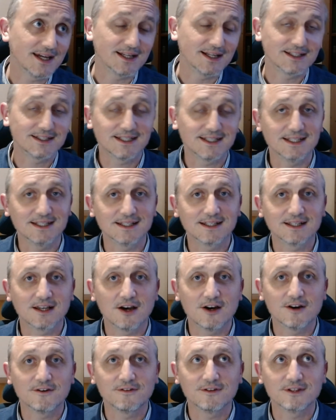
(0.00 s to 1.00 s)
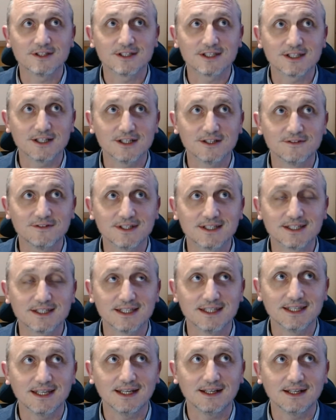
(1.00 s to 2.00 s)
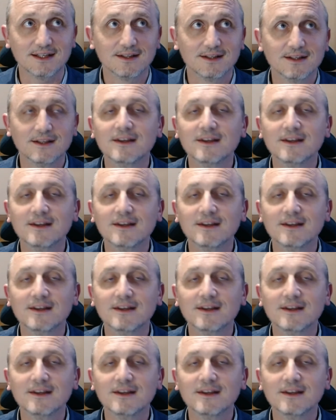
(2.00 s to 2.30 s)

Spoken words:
had to take a car for the service, and then